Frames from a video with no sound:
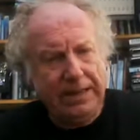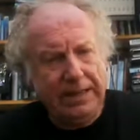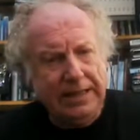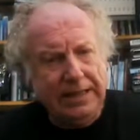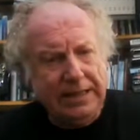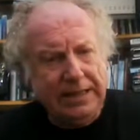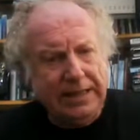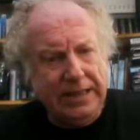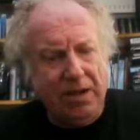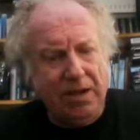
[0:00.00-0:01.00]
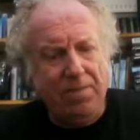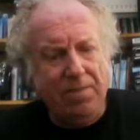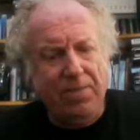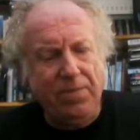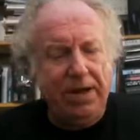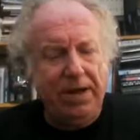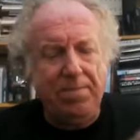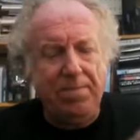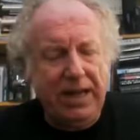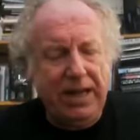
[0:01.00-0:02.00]
Right. Now, in
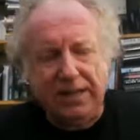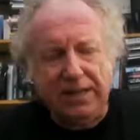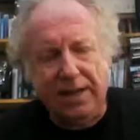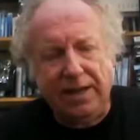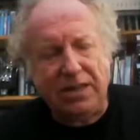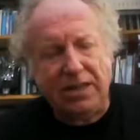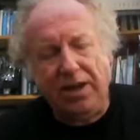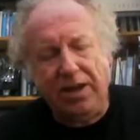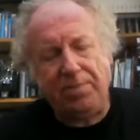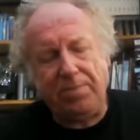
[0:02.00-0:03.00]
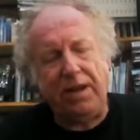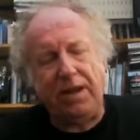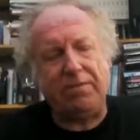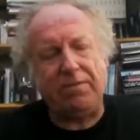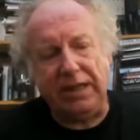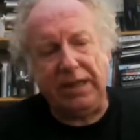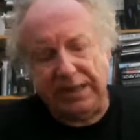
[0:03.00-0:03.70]
the meantime, there's another player on this.